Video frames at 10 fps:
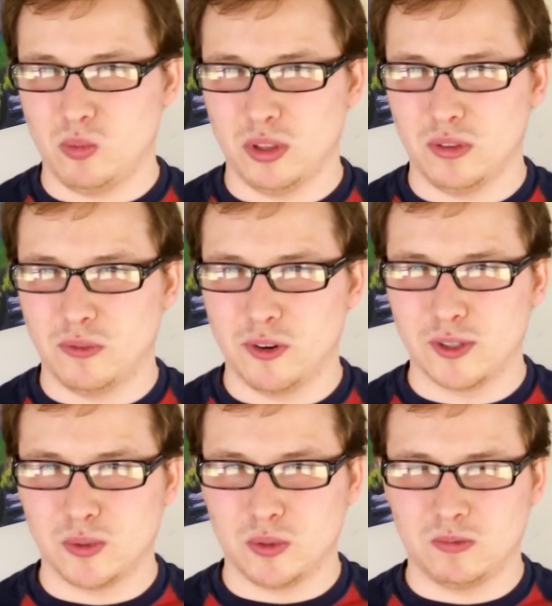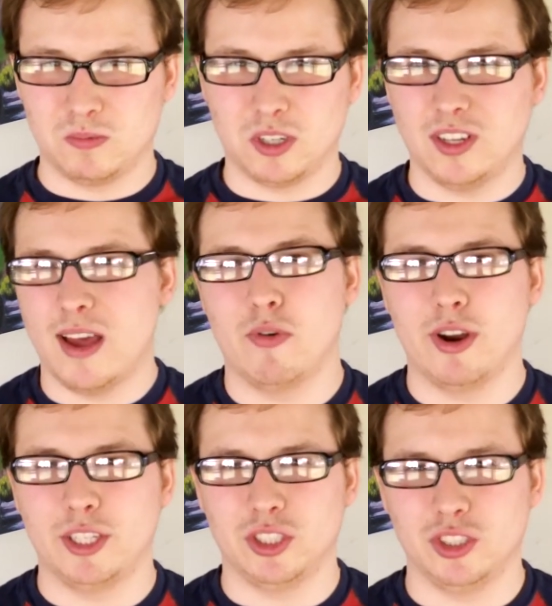one of the first
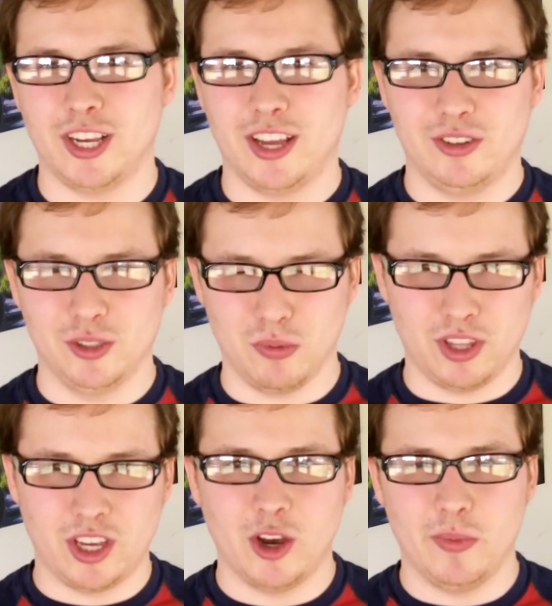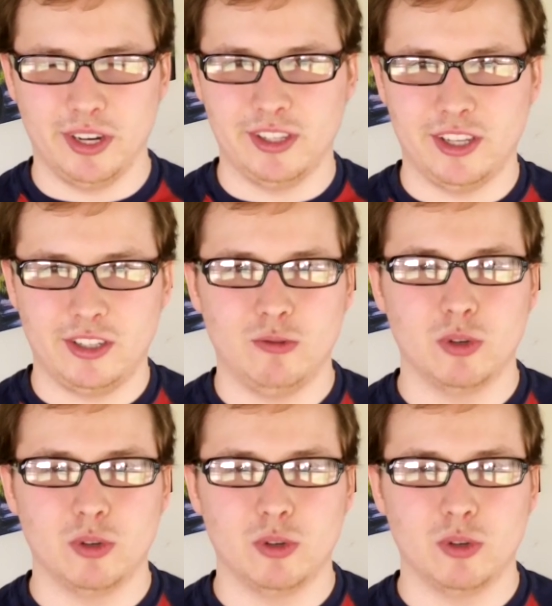collaboration channels where they come in and they